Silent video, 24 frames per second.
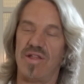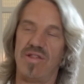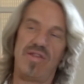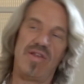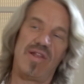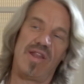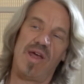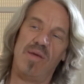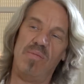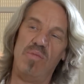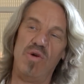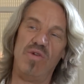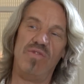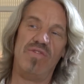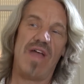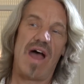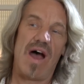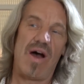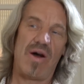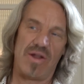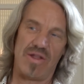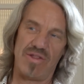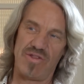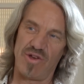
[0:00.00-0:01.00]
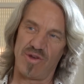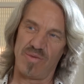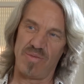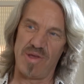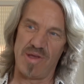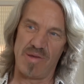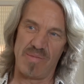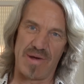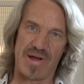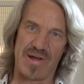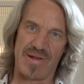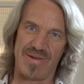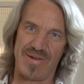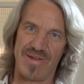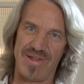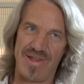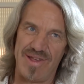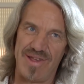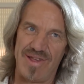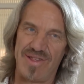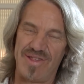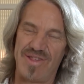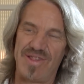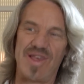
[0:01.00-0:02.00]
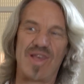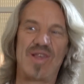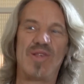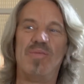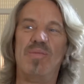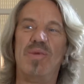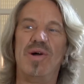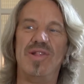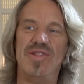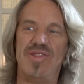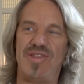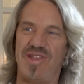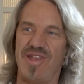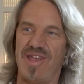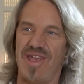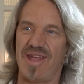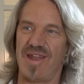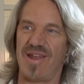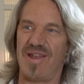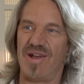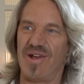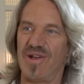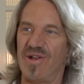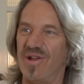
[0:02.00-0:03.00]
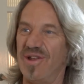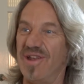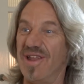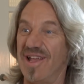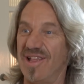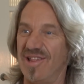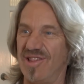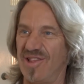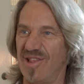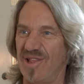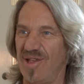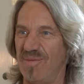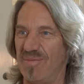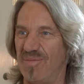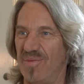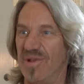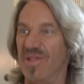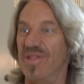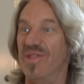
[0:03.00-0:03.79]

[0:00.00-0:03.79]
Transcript: until I moved out. It took me about six months to get a good night's sleep